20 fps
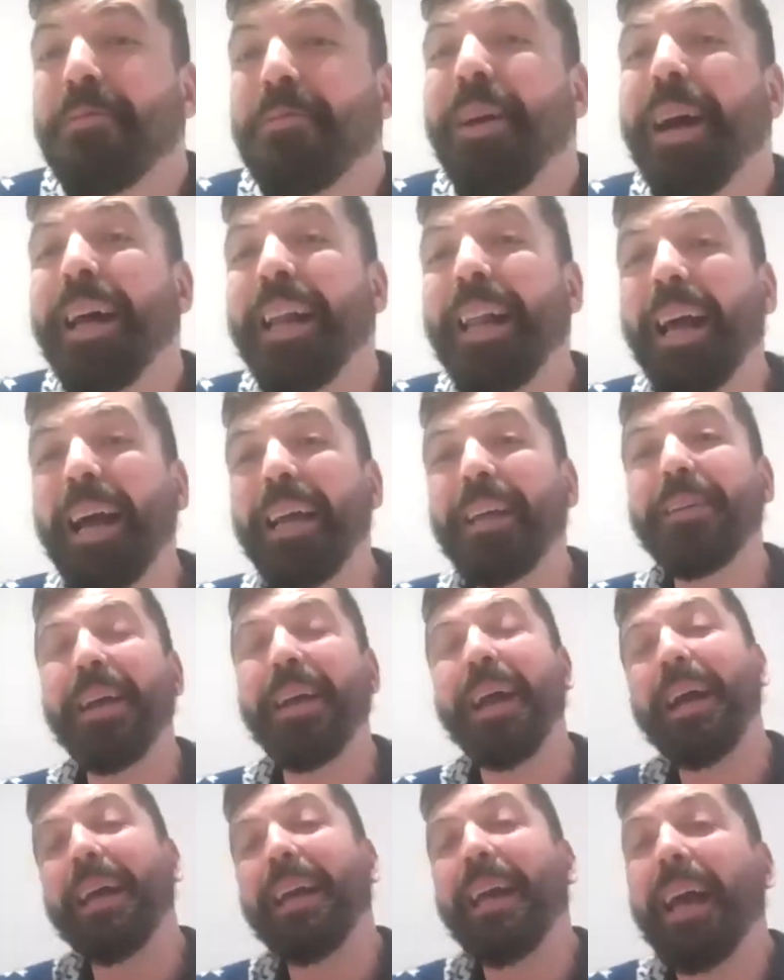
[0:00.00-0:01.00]
Well, I,
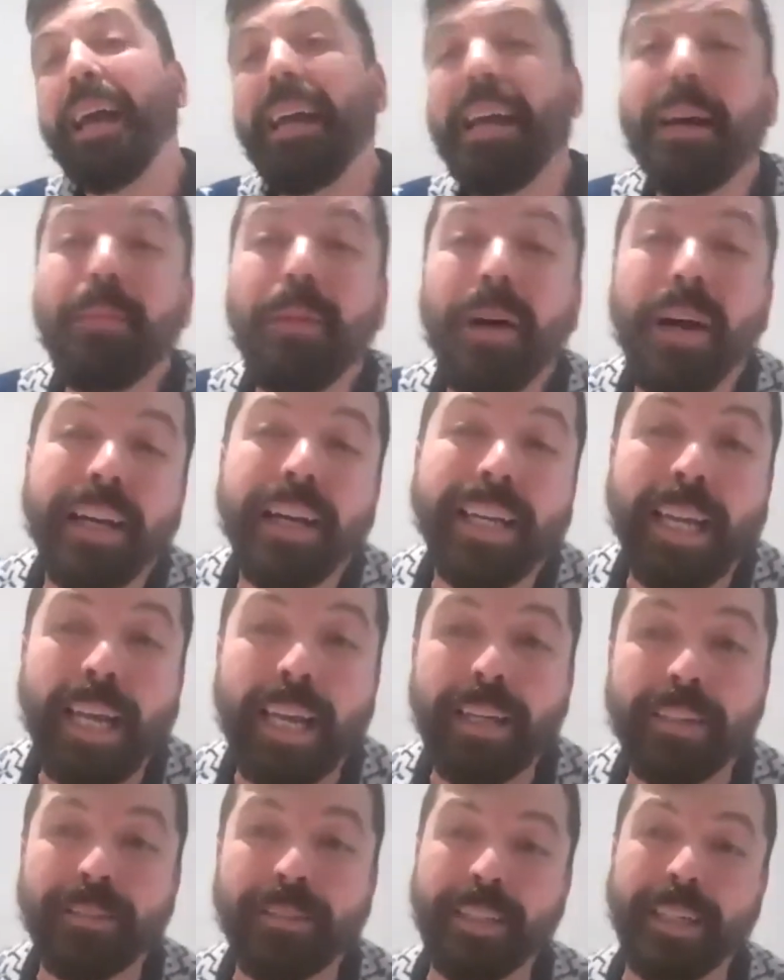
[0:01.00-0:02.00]
I, I am
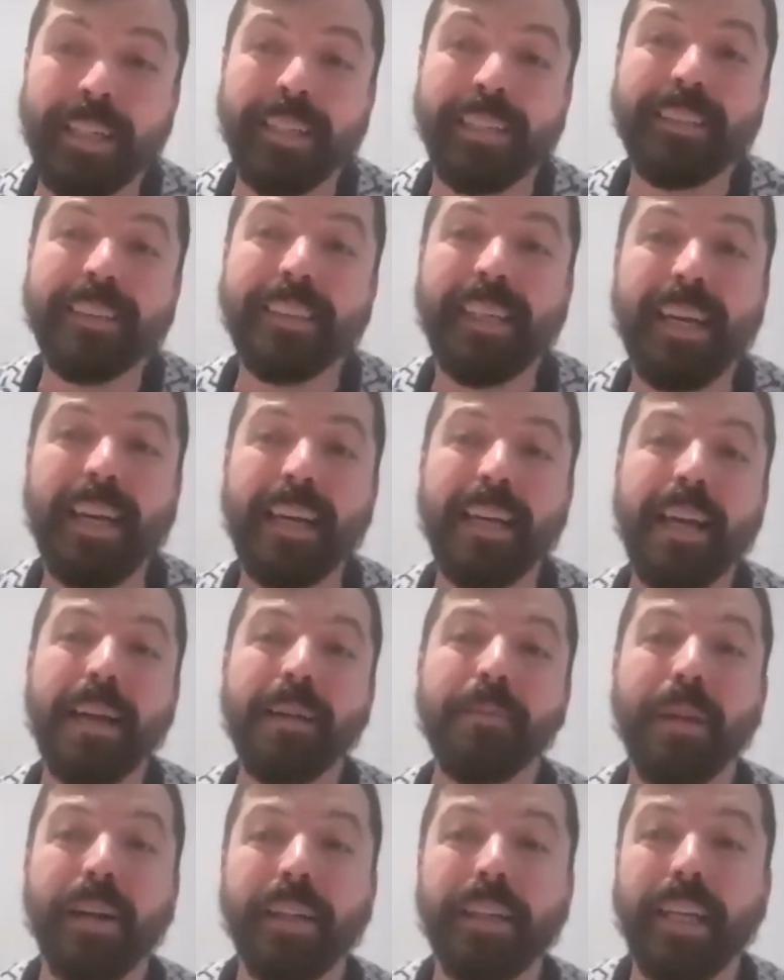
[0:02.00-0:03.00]
Hungarian. I
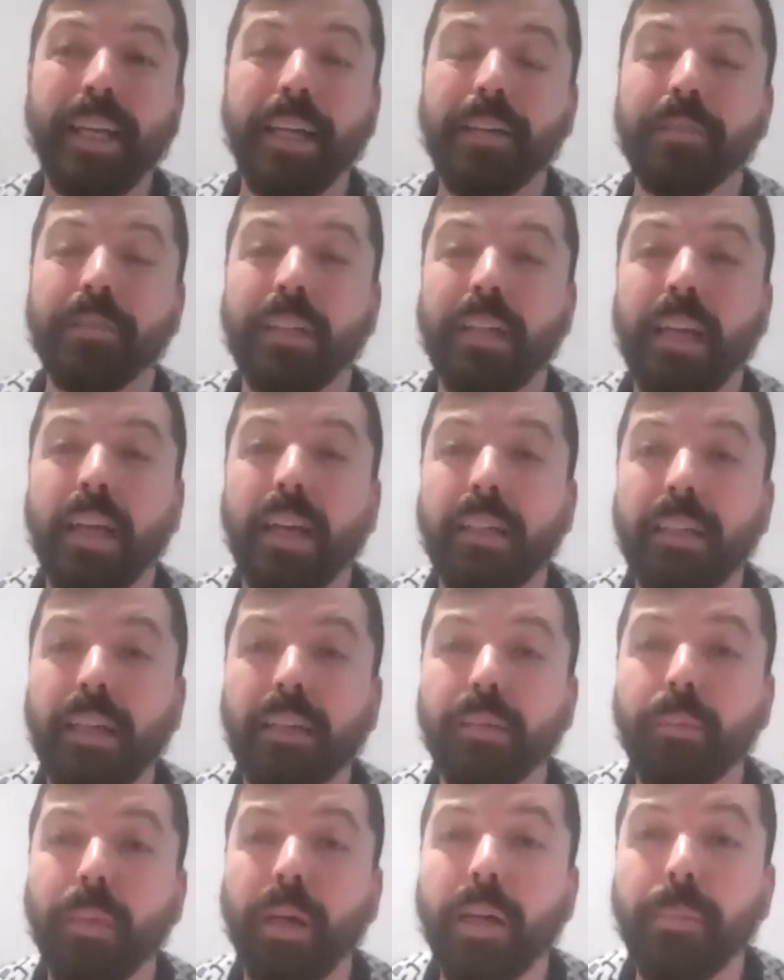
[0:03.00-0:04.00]
am Hungarian,
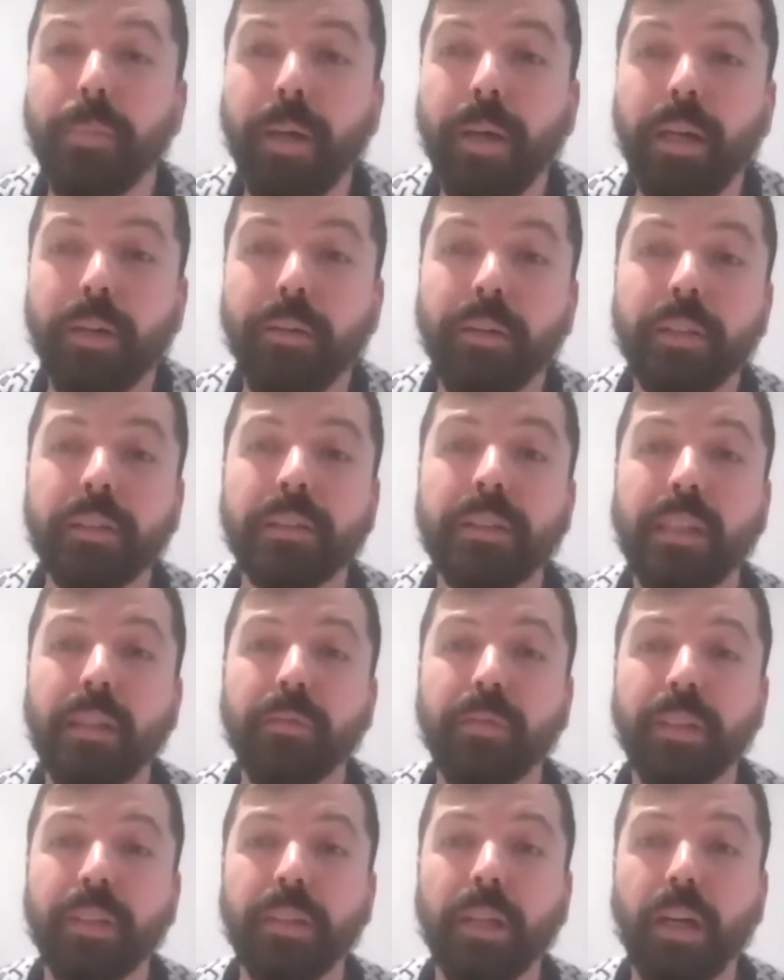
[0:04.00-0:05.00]
and my parents
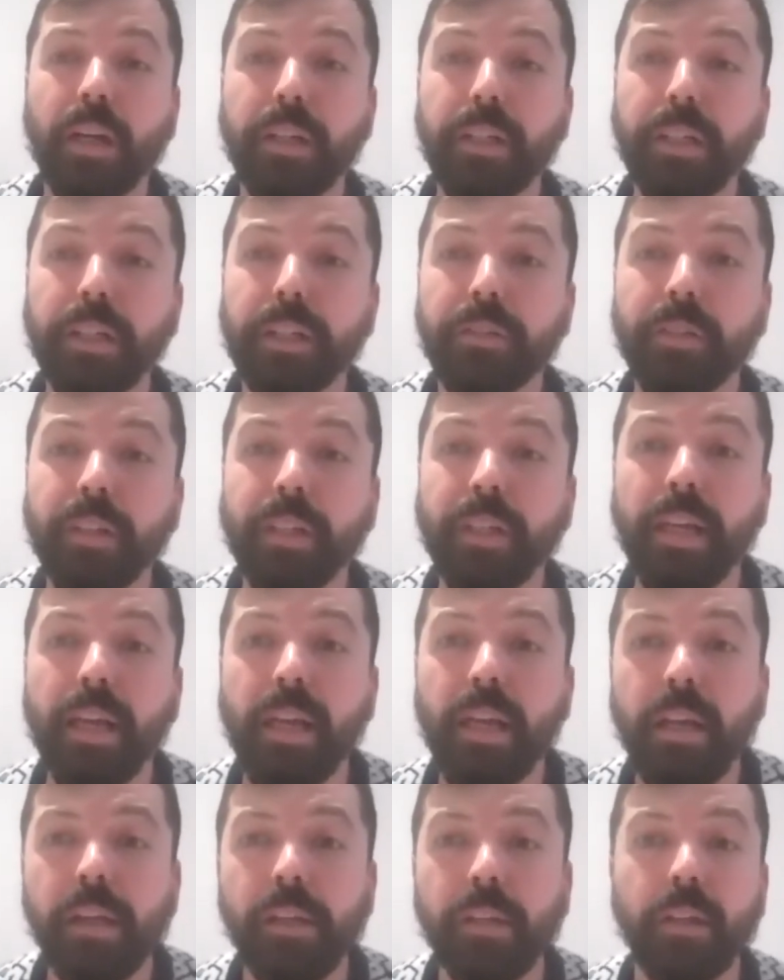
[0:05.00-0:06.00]
live in Hungary.
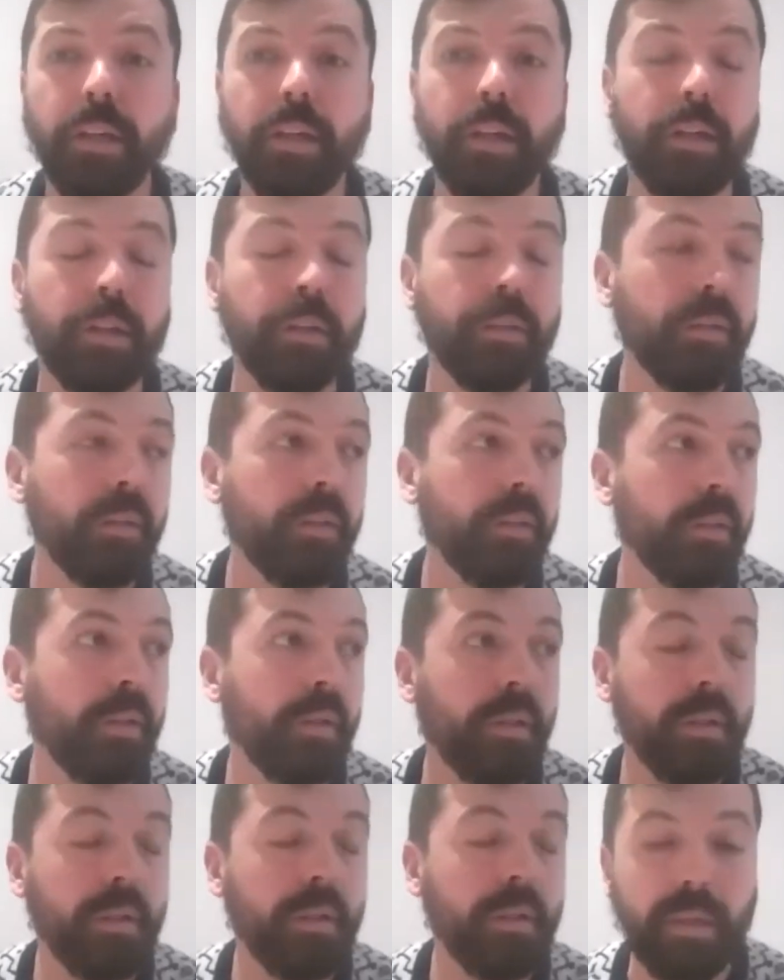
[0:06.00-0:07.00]
Uh,
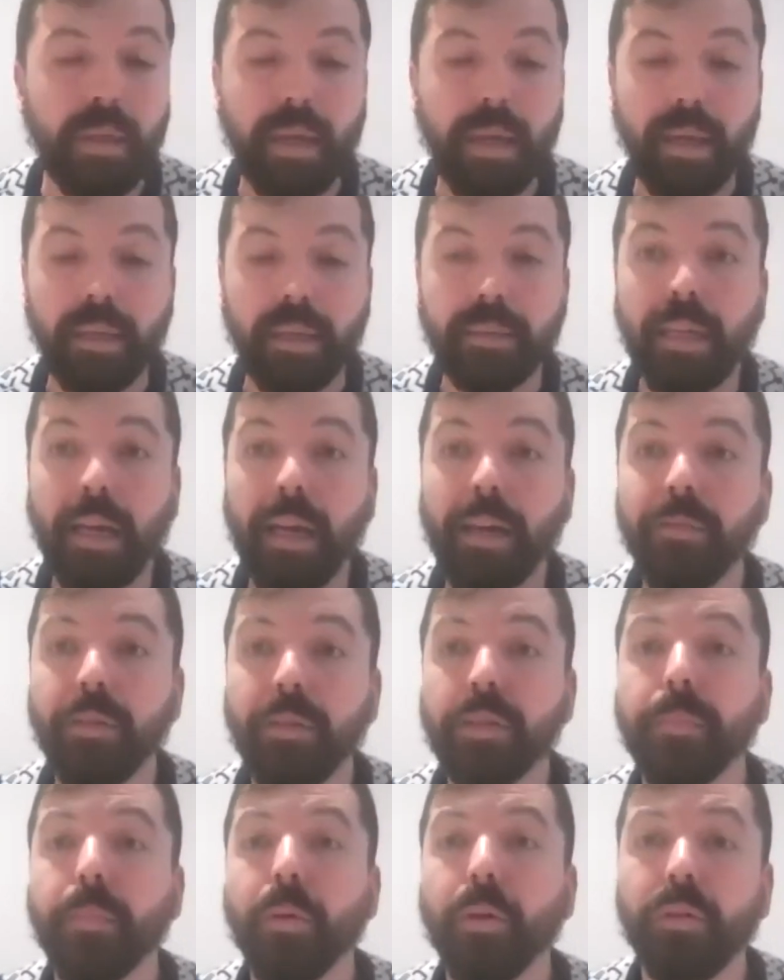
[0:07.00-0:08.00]
uh, and I
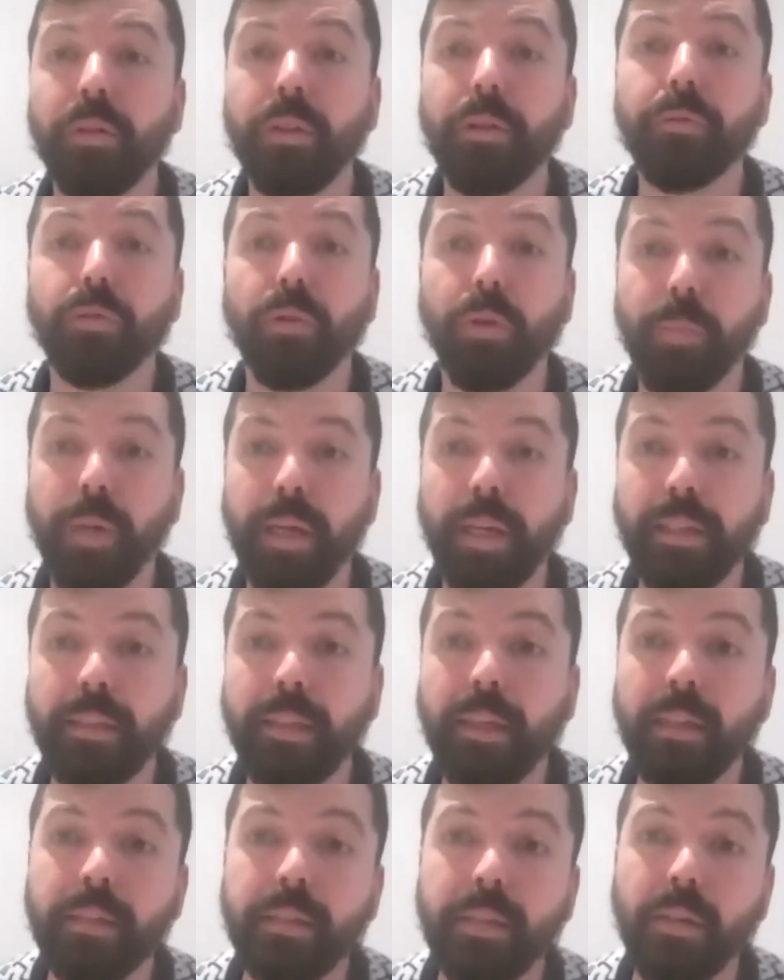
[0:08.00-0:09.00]
was born in
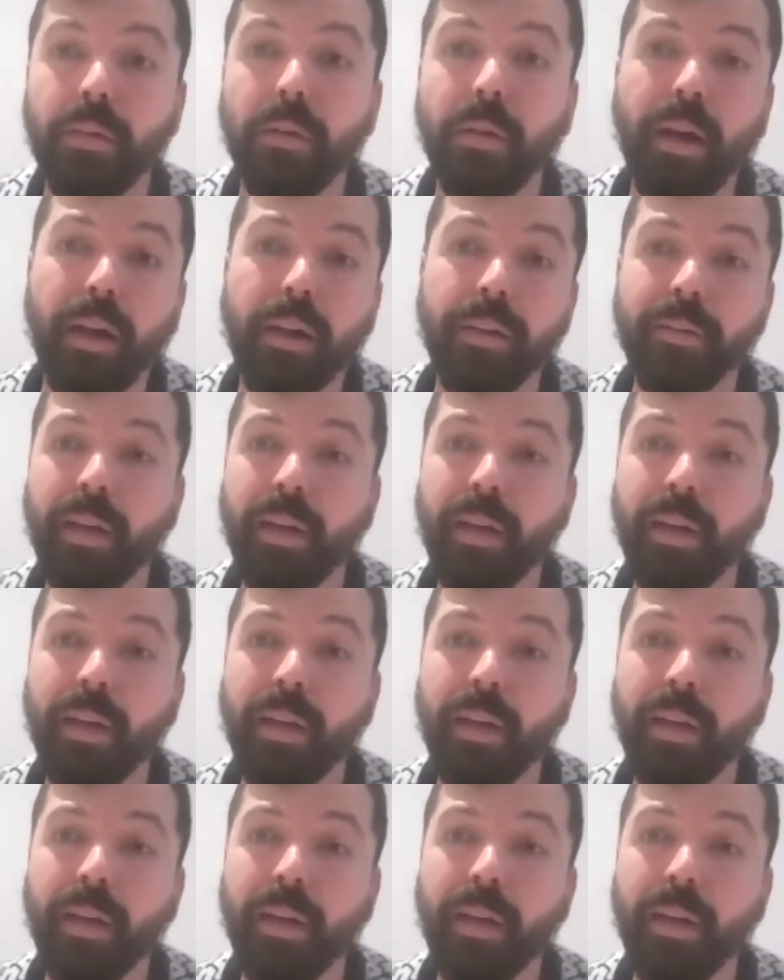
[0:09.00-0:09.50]
Romania, so I,